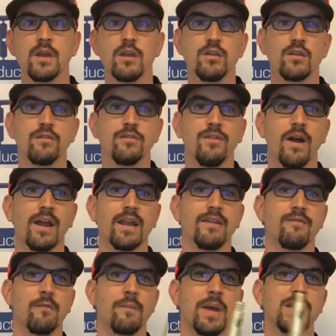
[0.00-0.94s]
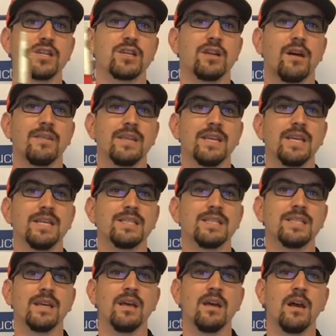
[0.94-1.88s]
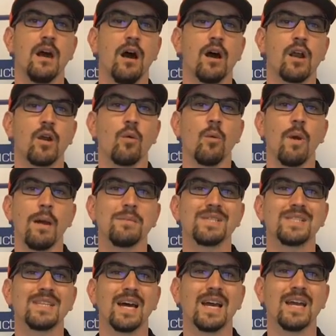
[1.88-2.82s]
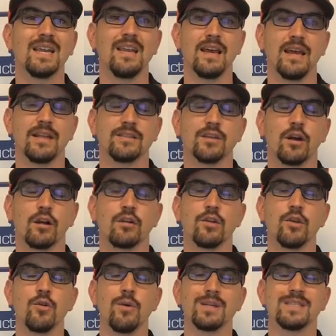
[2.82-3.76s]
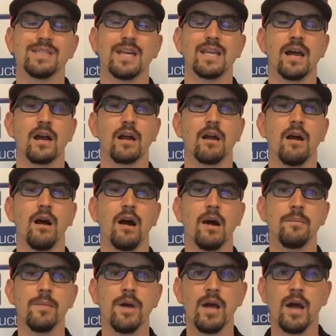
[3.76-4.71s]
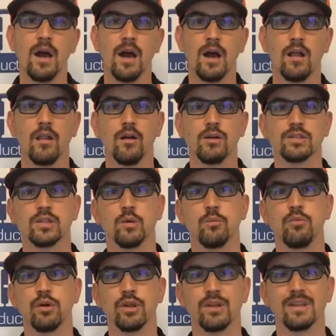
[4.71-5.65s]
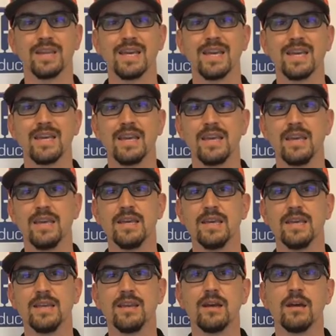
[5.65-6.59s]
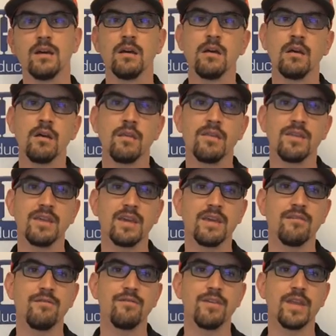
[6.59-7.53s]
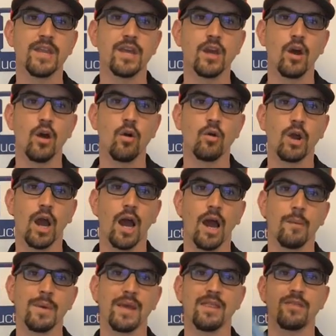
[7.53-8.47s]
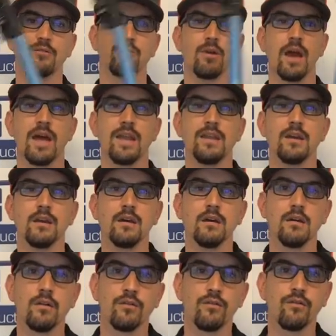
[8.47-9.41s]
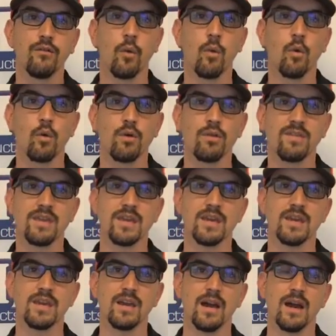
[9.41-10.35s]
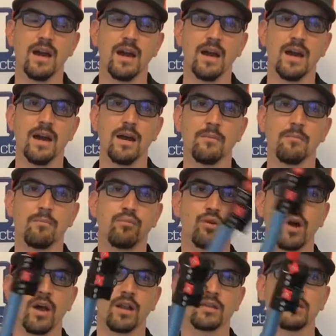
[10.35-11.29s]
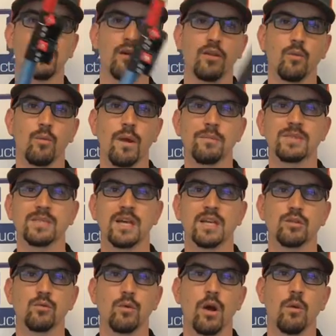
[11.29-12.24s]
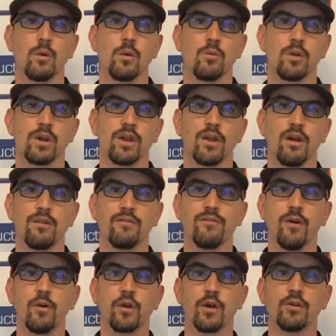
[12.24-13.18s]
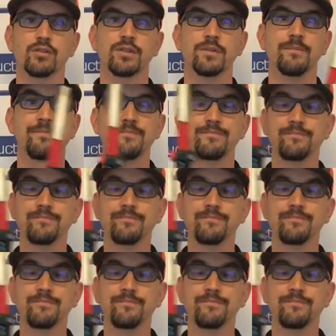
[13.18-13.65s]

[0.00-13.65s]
You can find information on these on our website at tuckerusa.com. I'll also put a link in the video comment thread for the product on the website as well. We're working on photos.